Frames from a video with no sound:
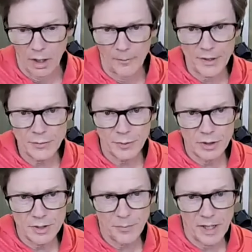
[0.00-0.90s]
Um, that's
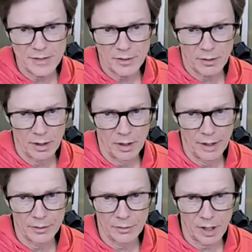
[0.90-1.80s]
really just based on the
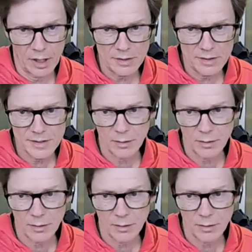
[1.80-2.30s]
letter grades.